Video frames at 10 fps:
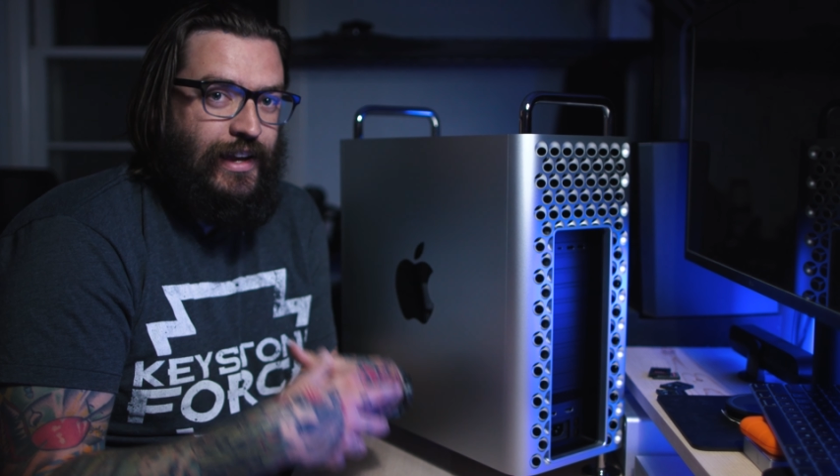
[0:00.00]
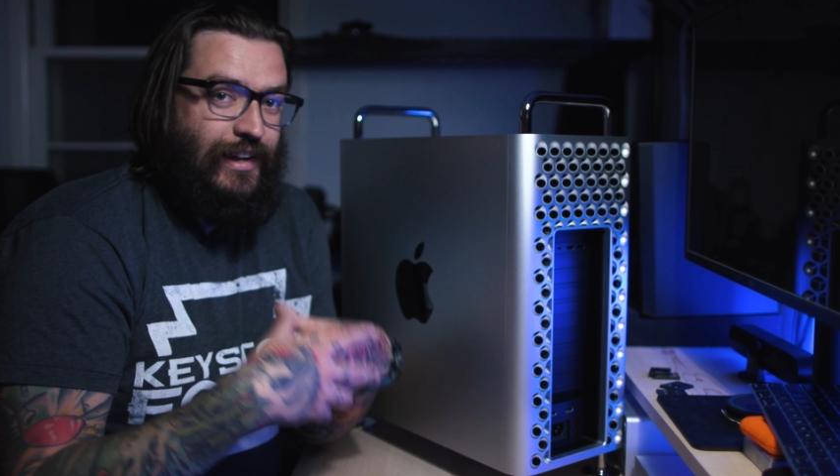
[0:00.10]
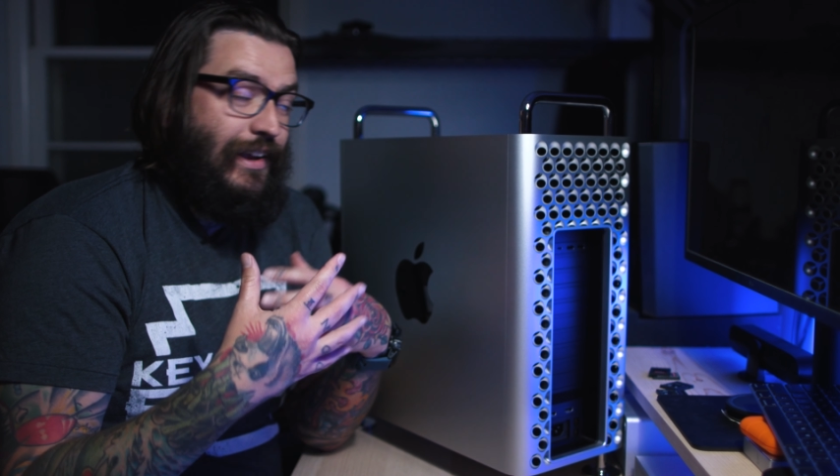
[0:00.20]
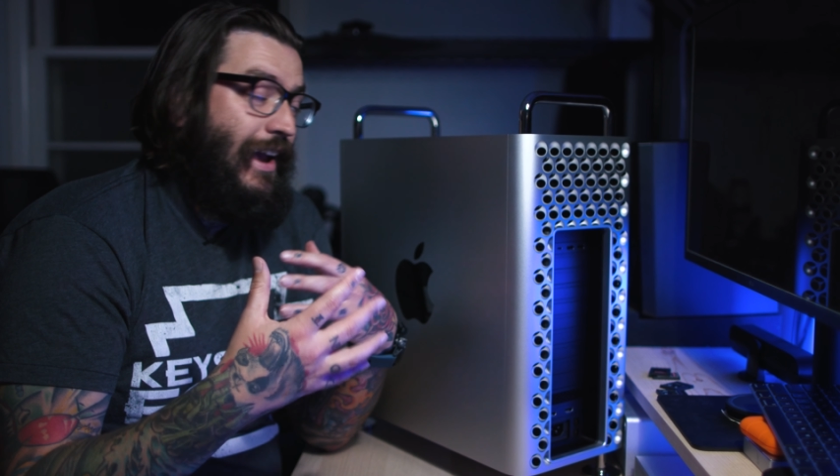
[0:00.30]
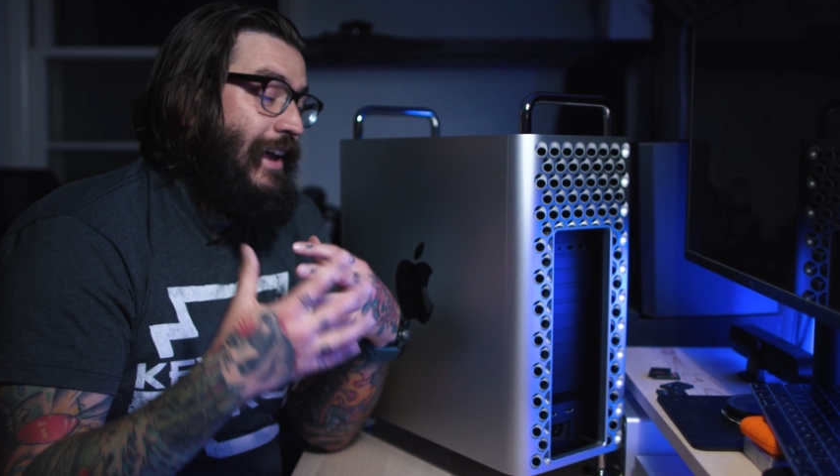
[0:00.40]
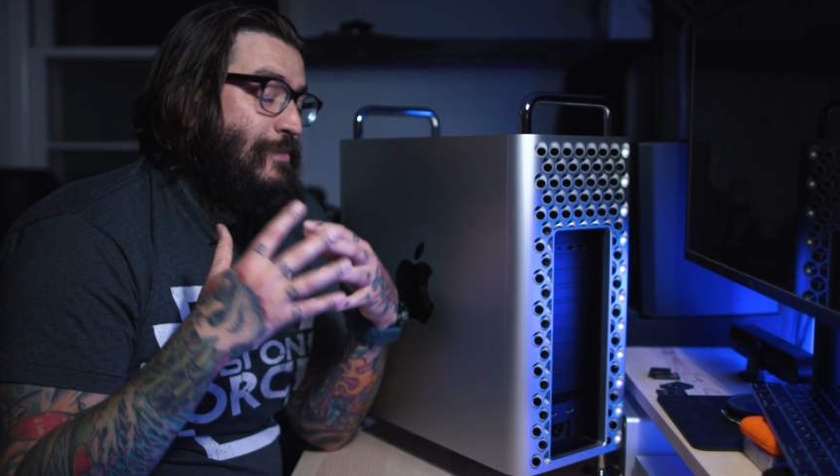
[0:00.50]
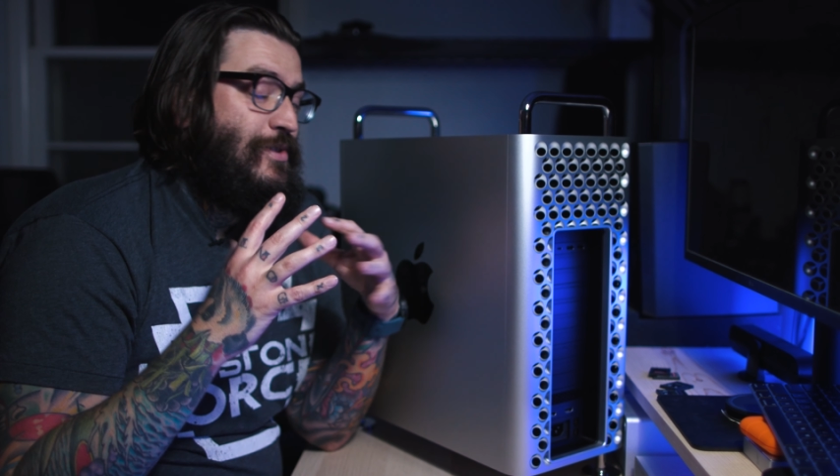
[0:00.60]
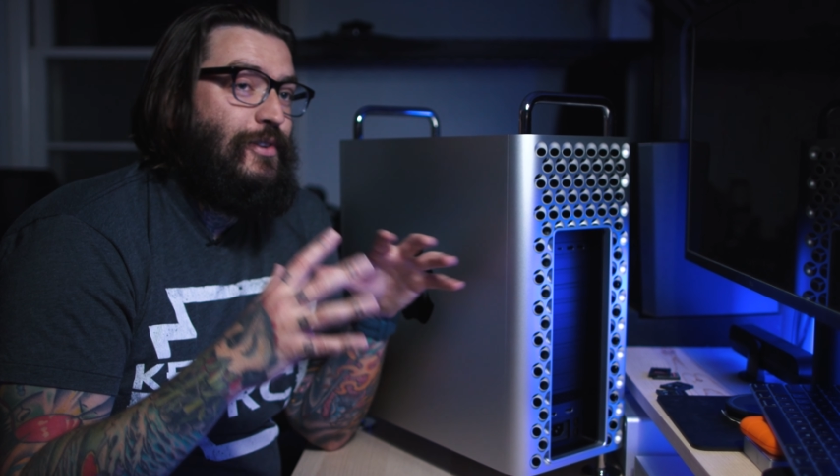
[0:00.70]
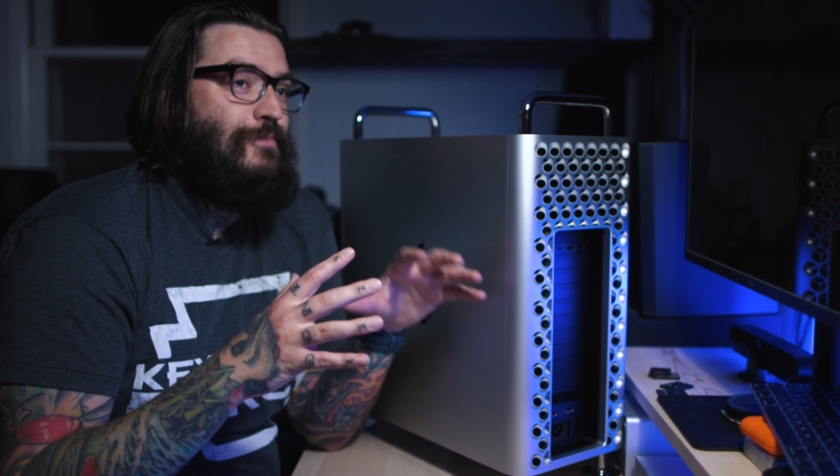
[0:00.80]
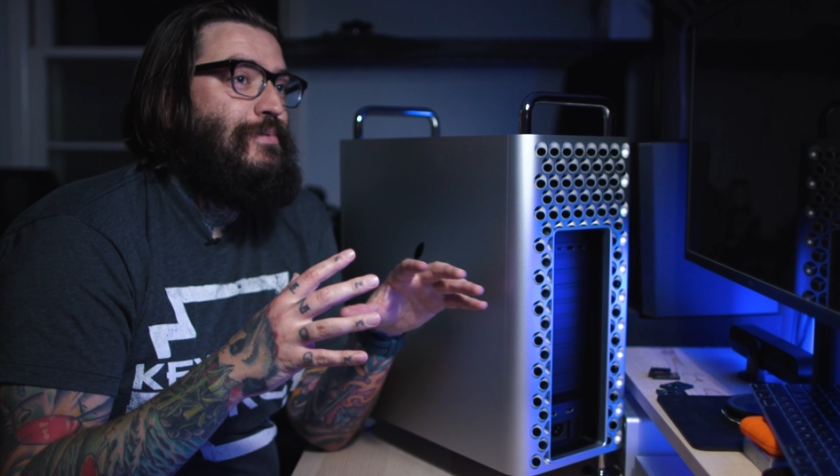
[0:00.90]
And again, I'm
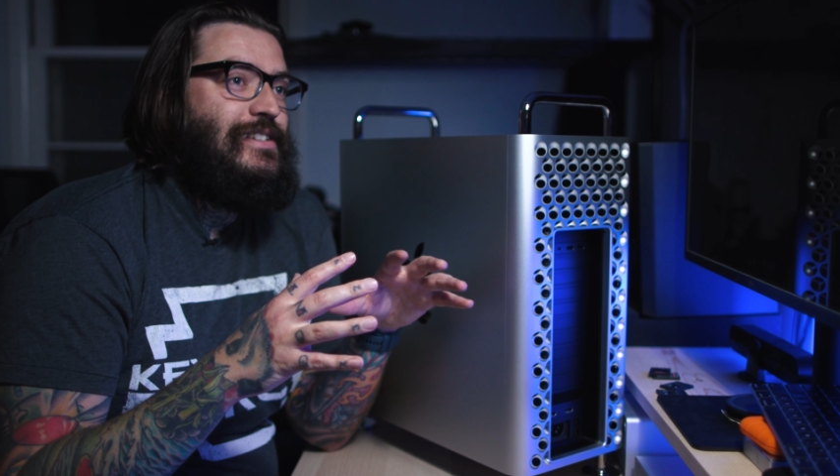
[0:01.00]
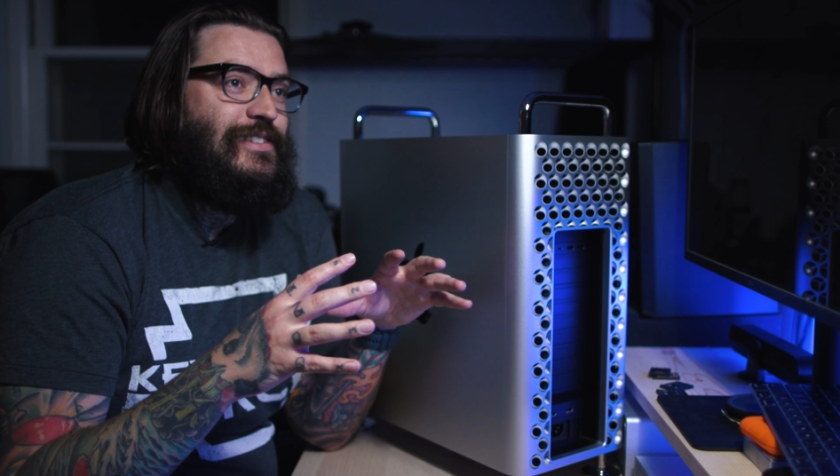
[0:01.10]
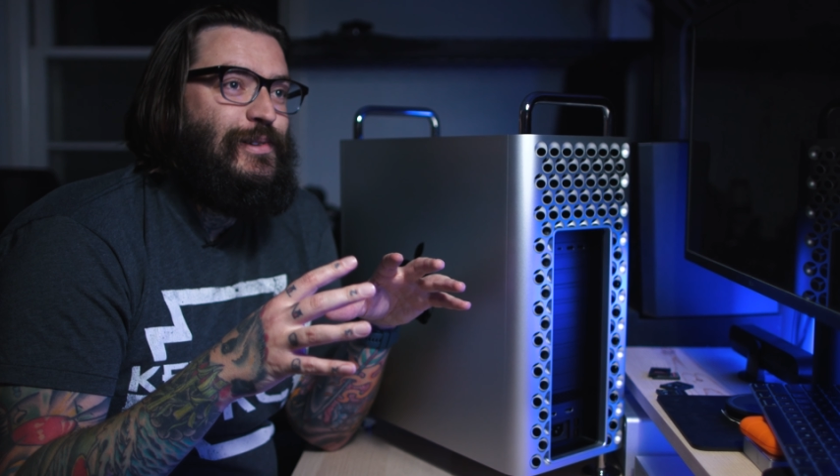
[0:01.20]
sure there's PC